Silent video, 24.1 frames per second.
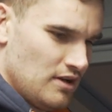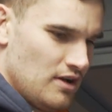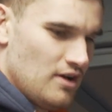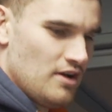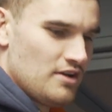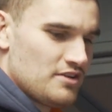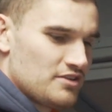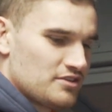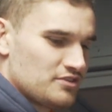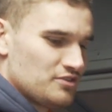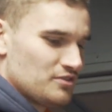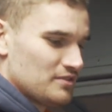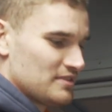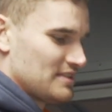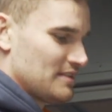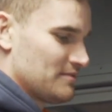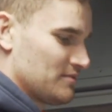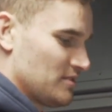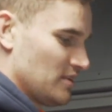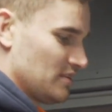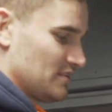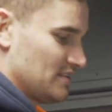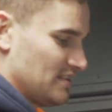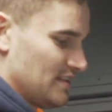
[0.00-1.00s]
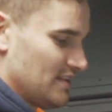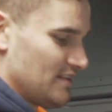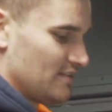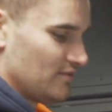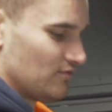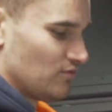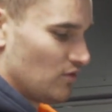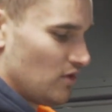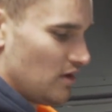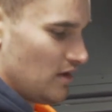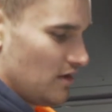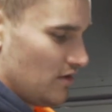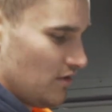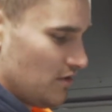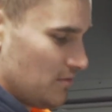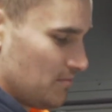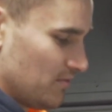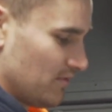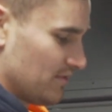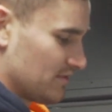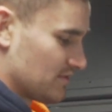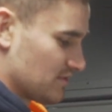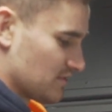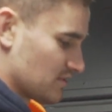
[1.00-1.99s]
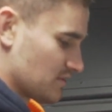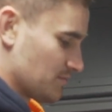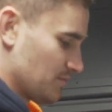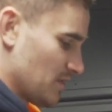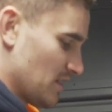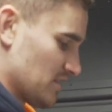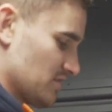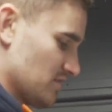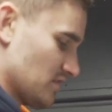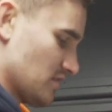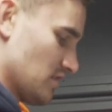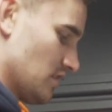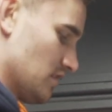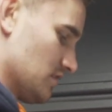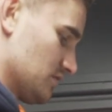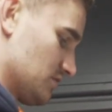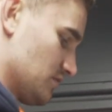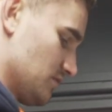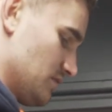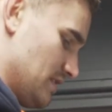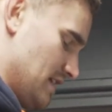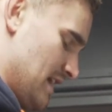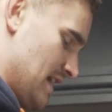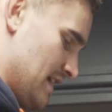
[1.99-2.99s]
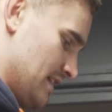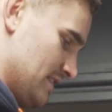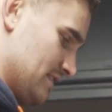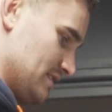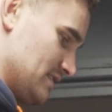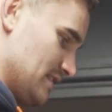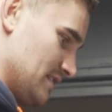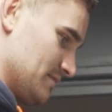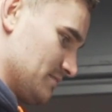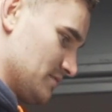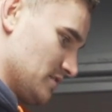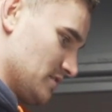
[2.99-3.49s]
Oh, you can do it at the same time. See, right on the Barista Express, you can't do it at the same